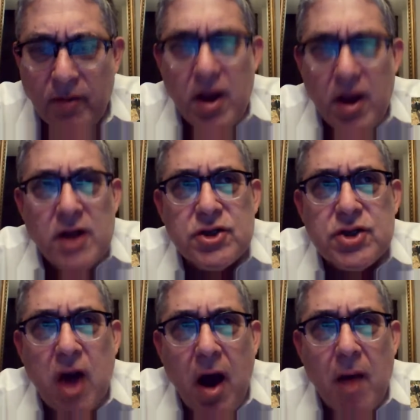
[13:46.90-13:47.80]

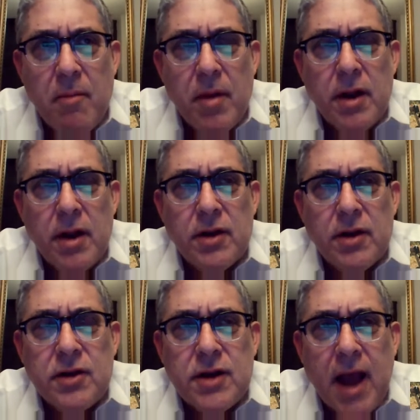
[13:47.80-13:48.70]
Some
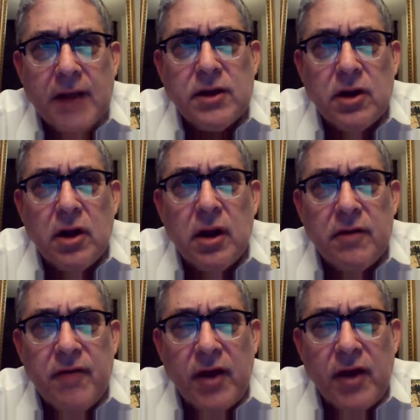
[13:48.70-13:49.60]
technical
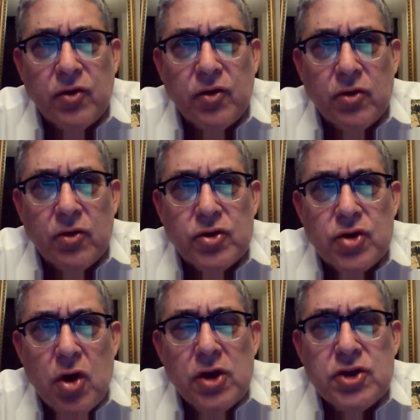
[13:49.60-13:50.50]
investors
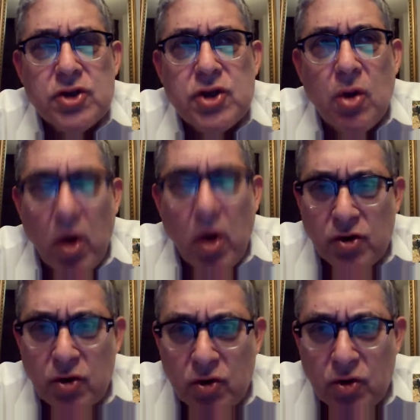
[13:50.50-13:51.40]
still want you
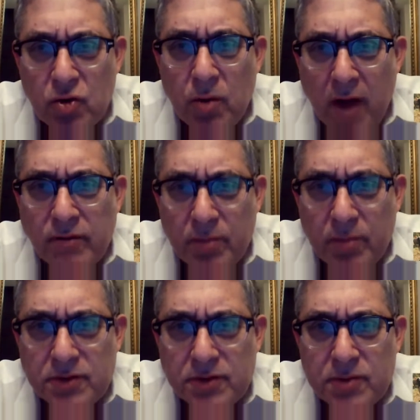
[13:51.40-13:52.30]
to do a private
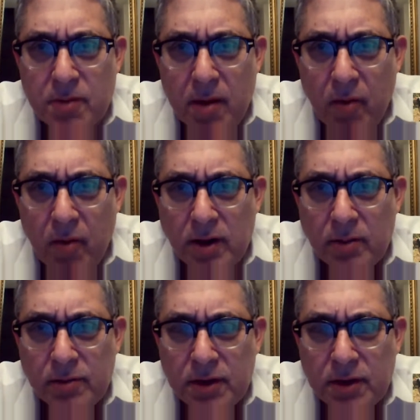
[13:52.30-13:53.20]
placement memorandum
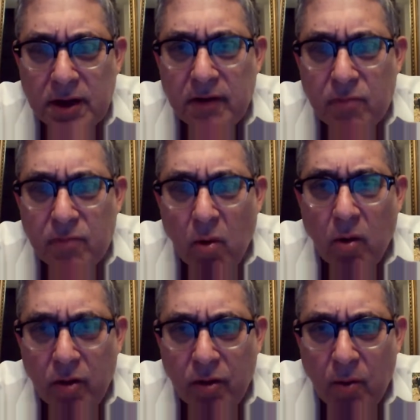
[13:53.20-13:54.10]
to give more
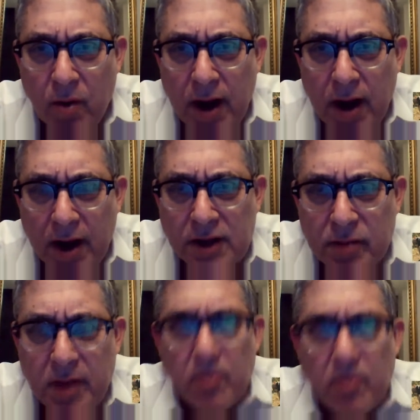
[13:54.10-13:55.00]
authority and
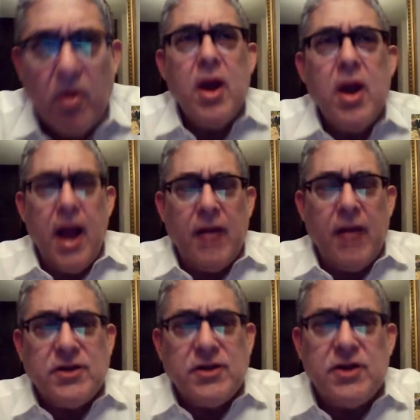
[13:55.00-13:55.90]
explain more, and
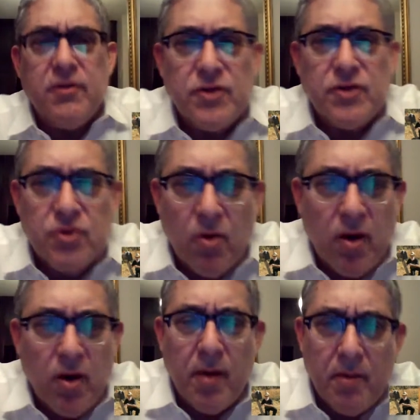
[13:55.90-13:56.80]
that's a different story.
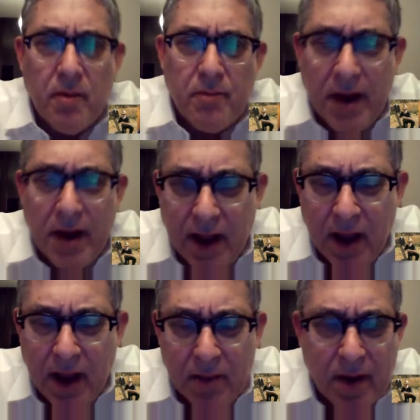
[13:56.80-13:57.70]

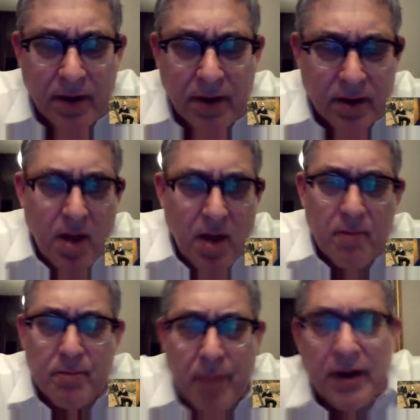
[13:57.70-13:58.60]
But
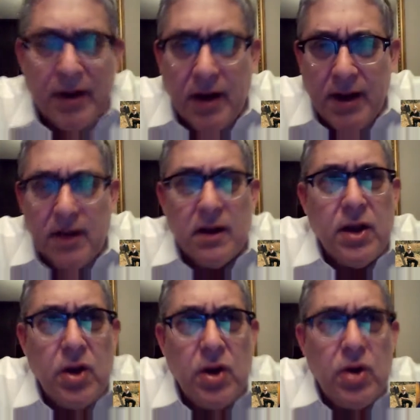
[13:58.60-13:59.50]
legally,
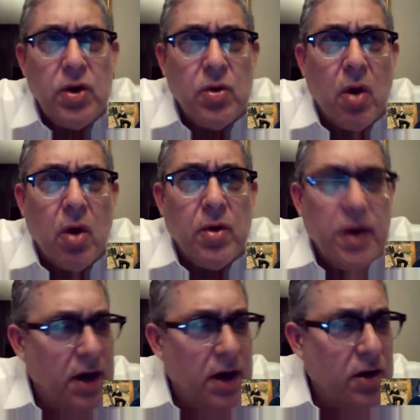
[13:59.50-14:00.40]
you don't
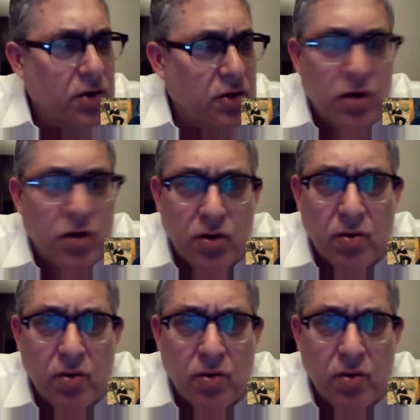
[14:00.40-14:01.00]
need to do a